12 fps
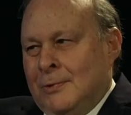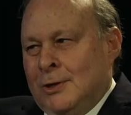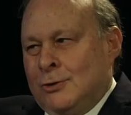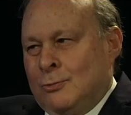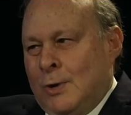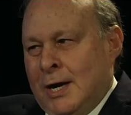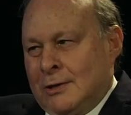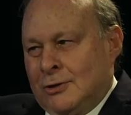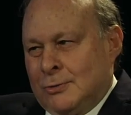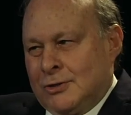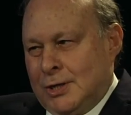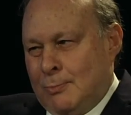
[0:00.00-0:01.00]
the
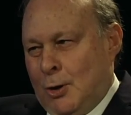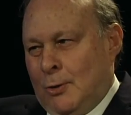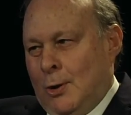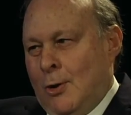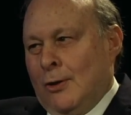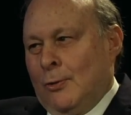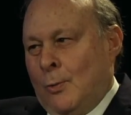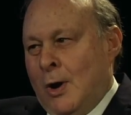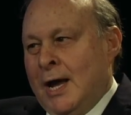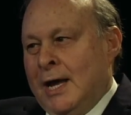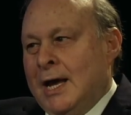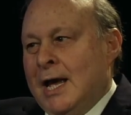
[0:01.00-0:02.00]
director somewhere along the way.